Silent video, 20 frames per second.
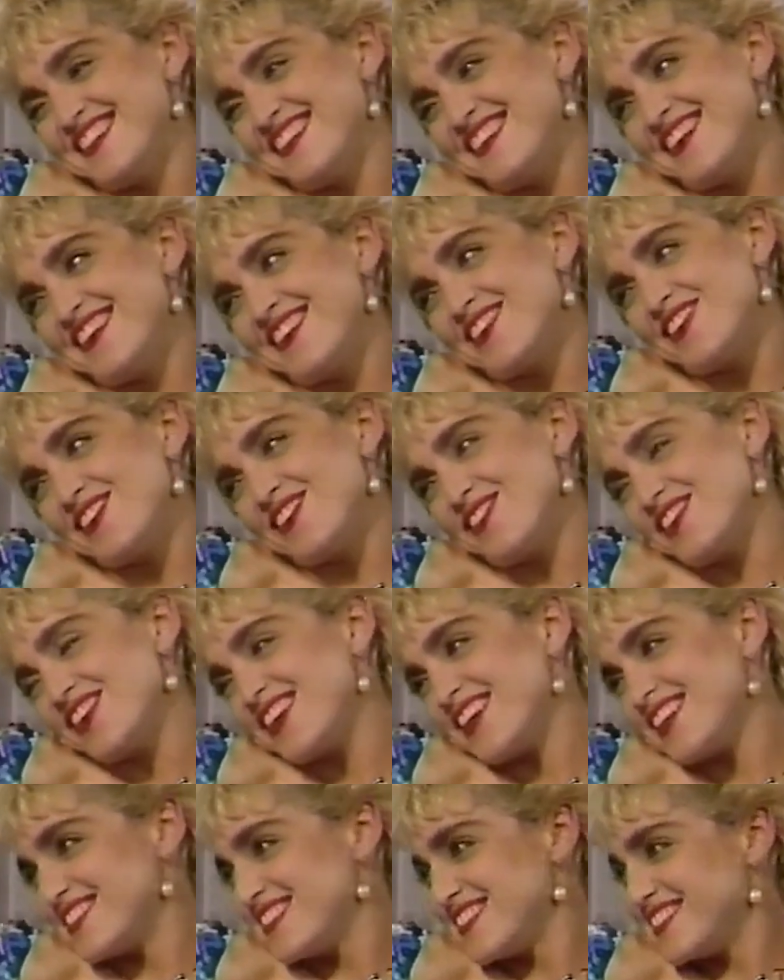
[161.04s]
Oh,
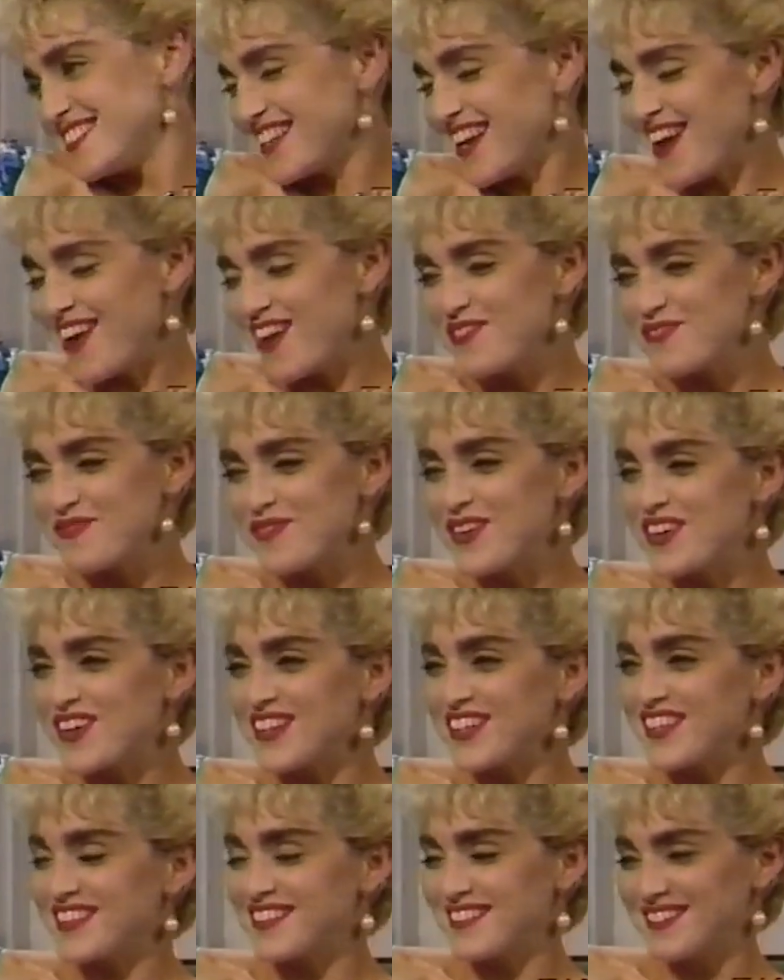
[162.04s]
'cause it's hard
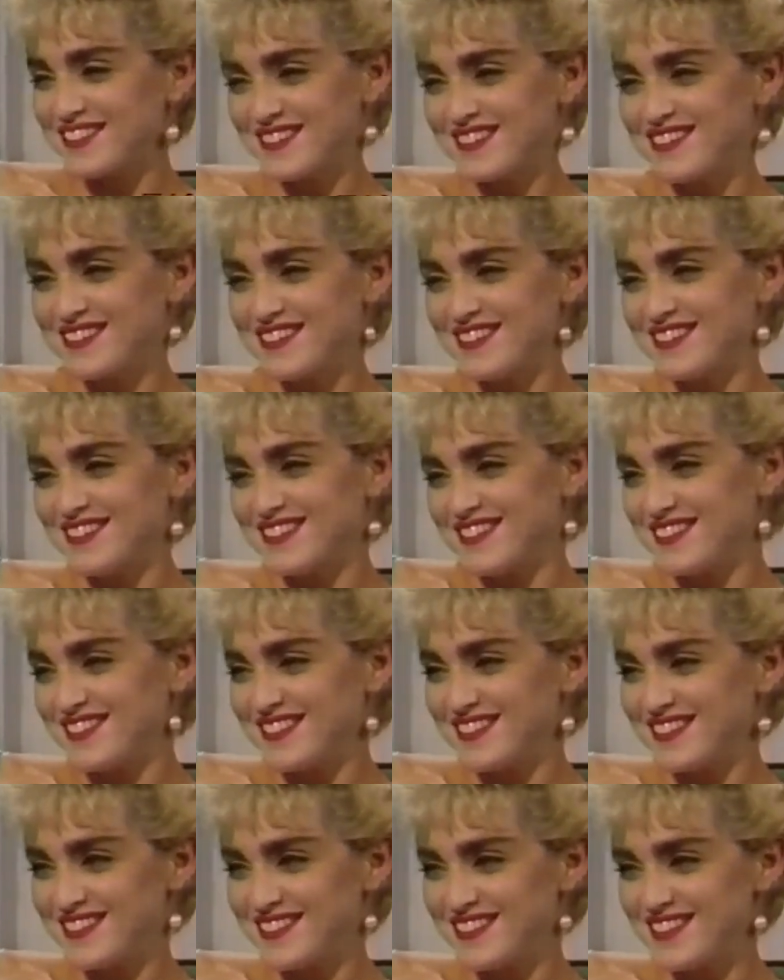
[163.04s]
work.
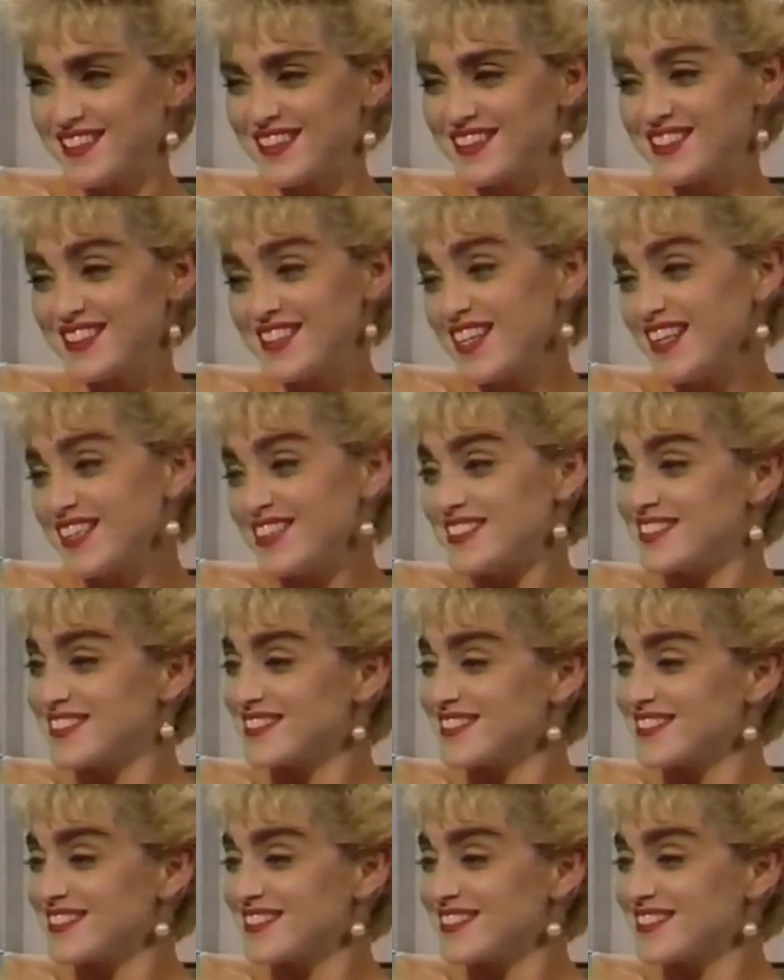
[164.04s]
Because it is.